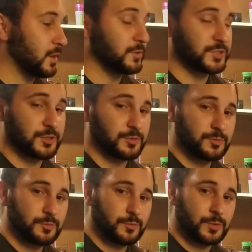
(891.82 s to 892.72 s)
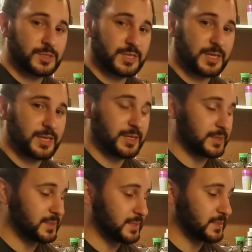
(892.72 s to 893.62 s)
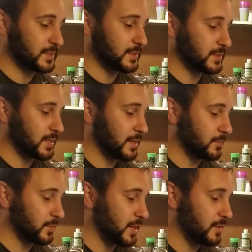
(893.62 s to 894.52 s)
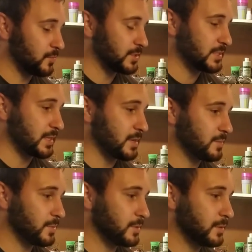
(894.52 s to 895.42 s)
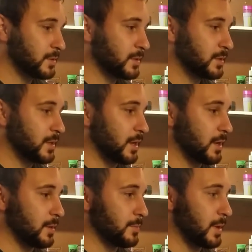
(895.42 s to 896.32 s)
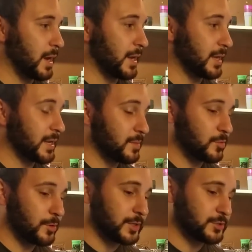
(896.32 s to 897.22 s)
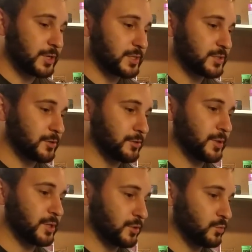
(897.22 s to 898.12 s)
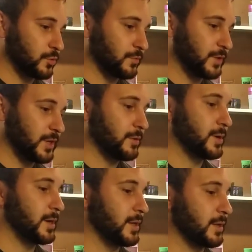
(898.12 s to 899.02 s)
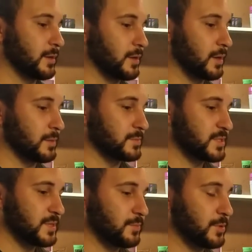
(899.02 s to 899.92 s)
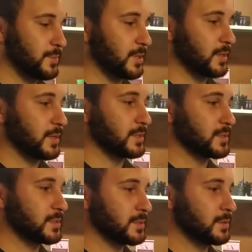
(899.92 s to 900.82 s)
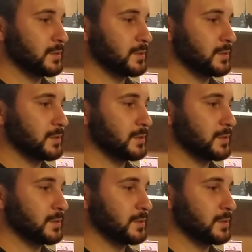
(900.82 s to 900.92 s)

also, once I get a decent um, camera set up, um, I am going to try to start doing a little more video editing um, simply because